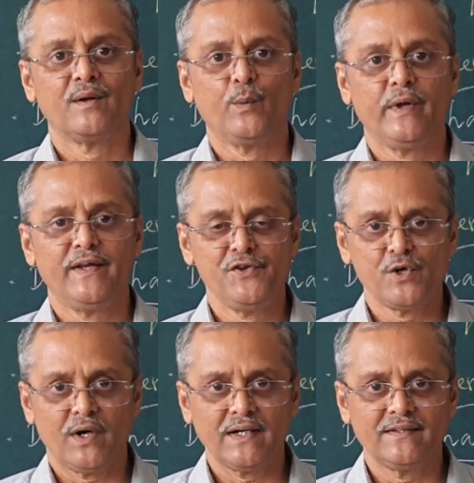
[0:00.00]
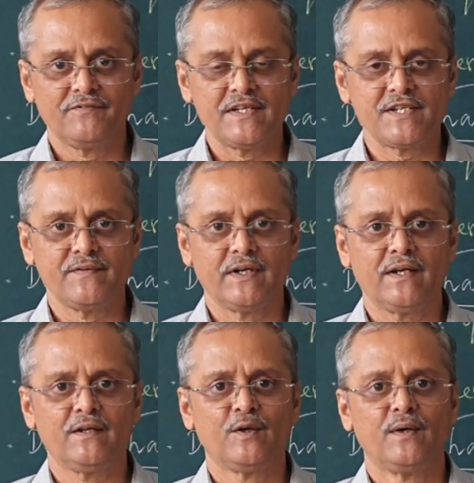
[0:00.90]
We enjoyed the
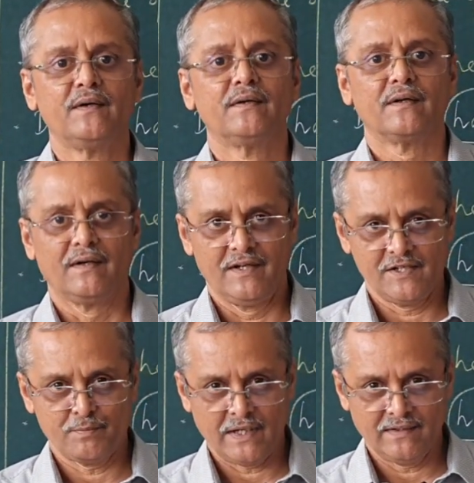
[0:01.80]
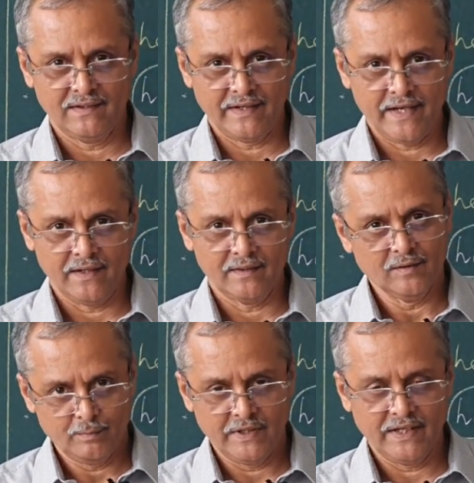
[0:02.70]
festival despite the rain,
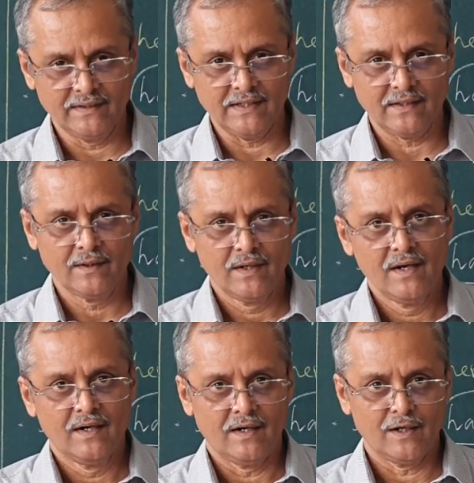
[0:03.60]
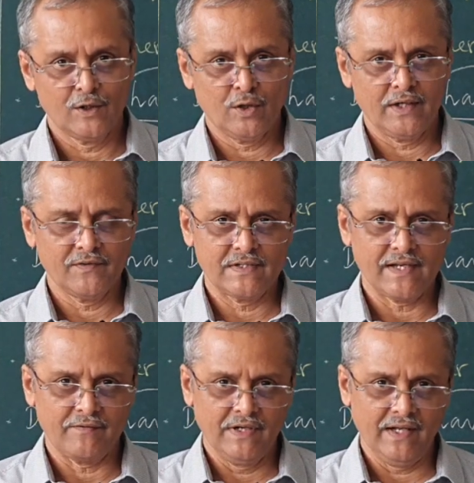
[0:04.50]
meaning that although it was
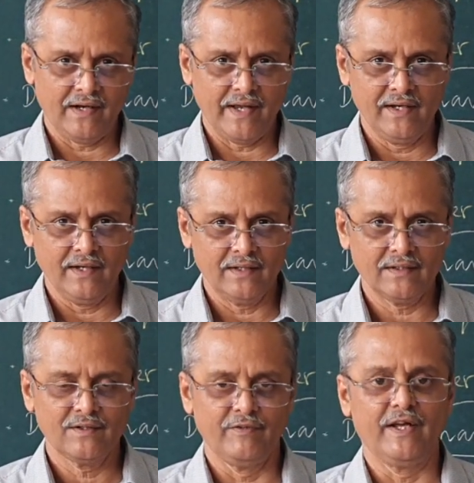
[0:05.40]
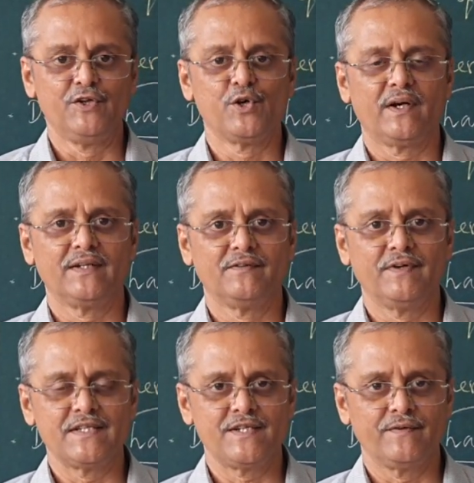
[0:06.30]
heavily raining, we enjoyed the
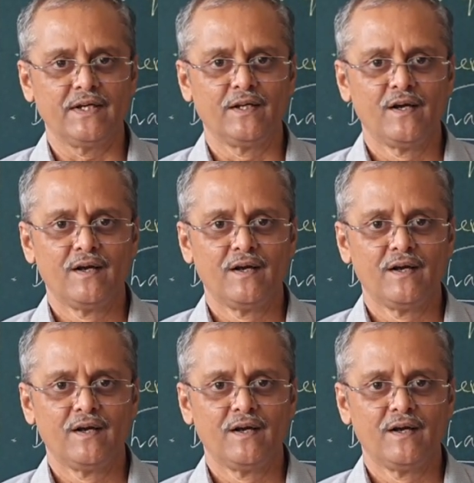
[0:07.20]
festival.